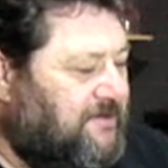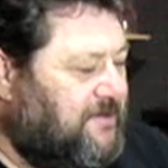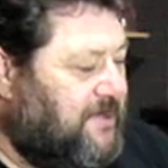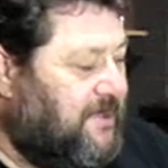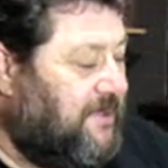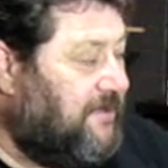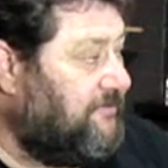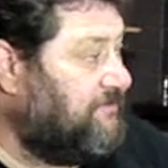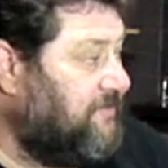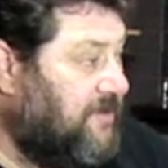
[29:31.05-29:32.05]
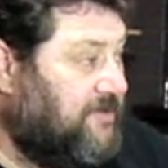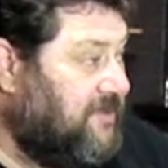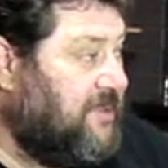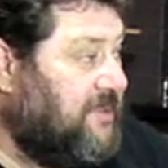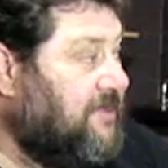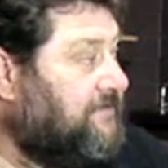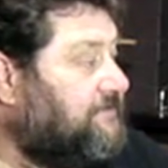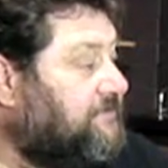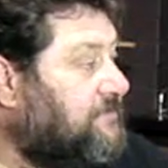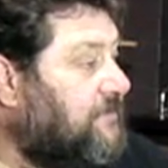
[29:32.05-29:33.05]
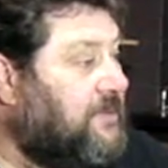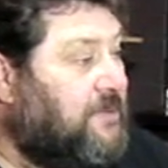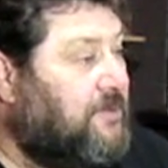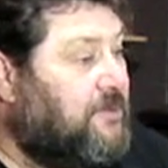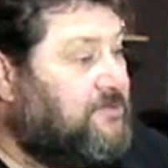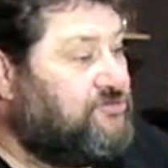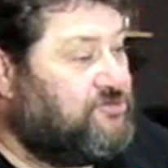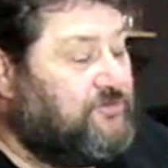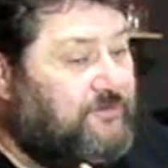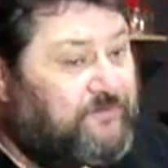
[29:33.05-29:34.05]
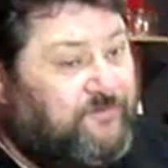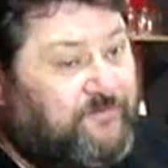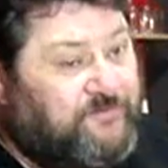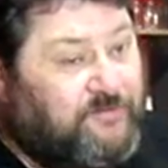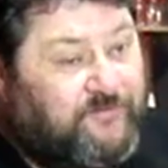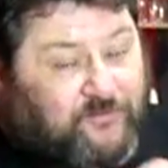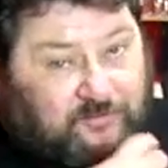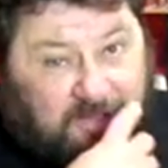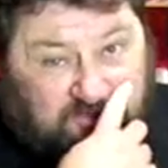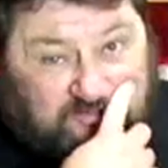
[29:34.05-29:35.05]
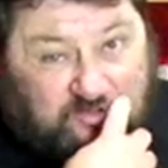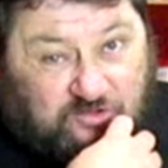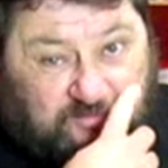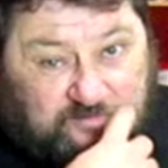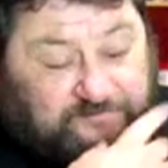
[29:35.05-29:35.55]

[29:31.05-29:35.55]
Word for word: um, and the gear do a do a full mash. Do you